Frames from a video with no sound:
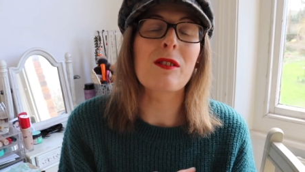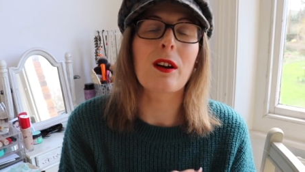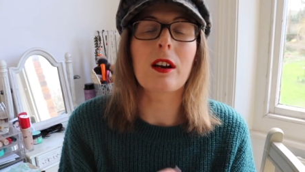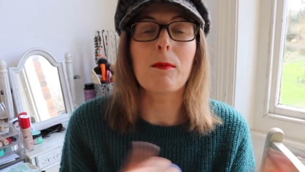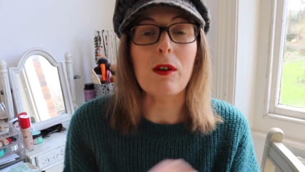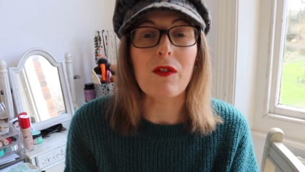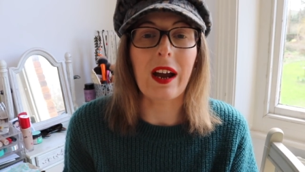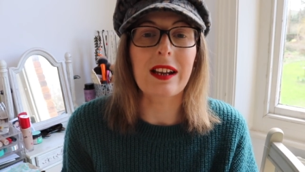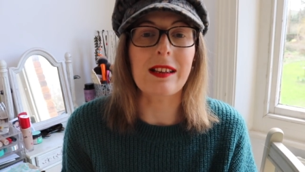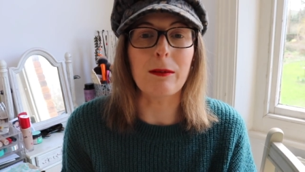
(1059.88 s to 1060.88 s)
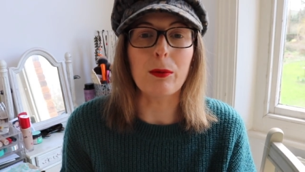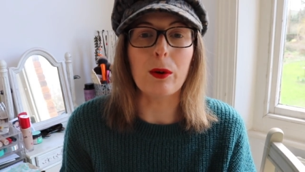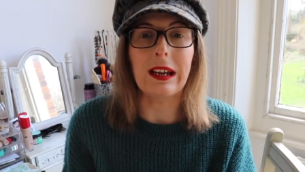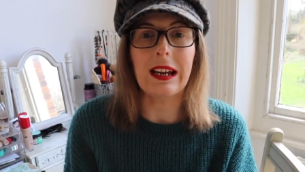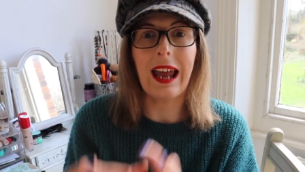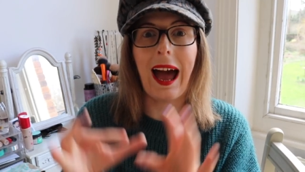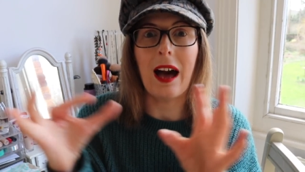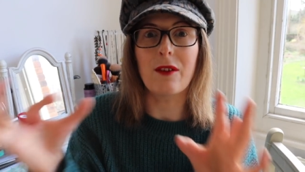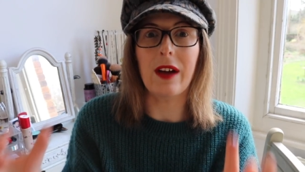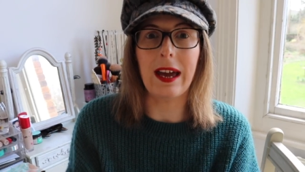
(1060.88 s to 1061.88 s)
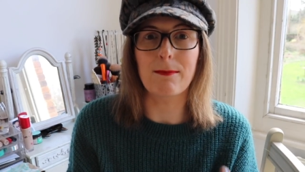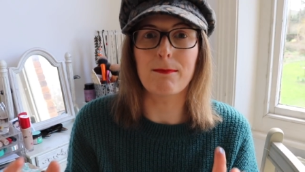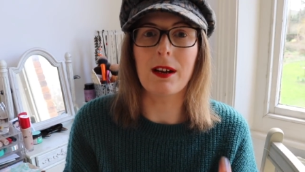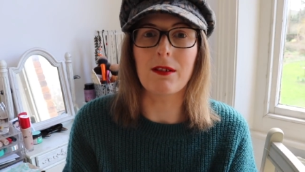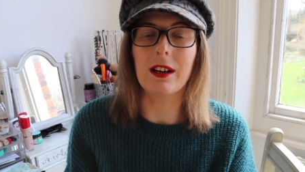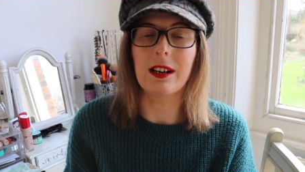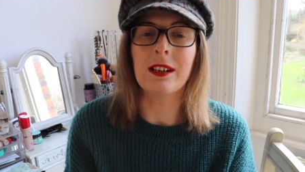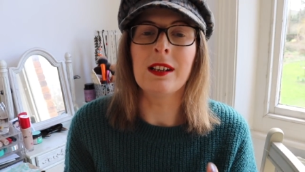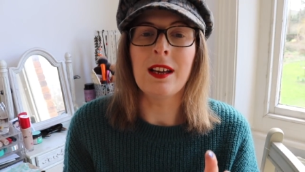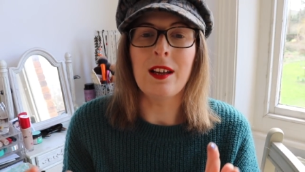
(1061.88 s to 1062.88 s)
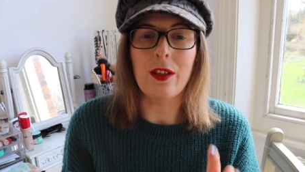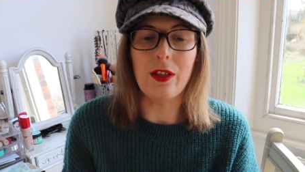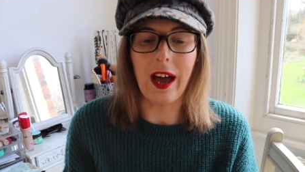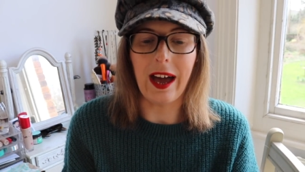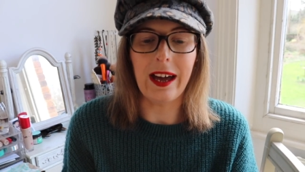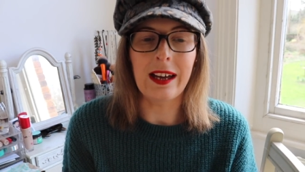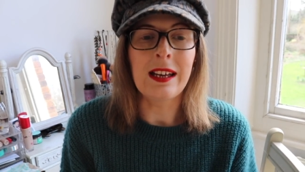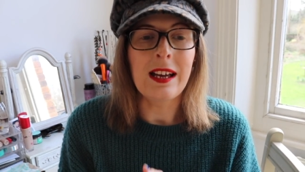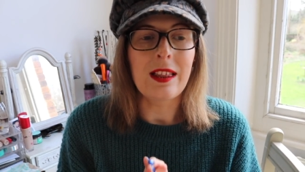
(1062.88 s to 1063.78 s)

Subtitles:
So I'm gonna move that at some point and have a mirror there.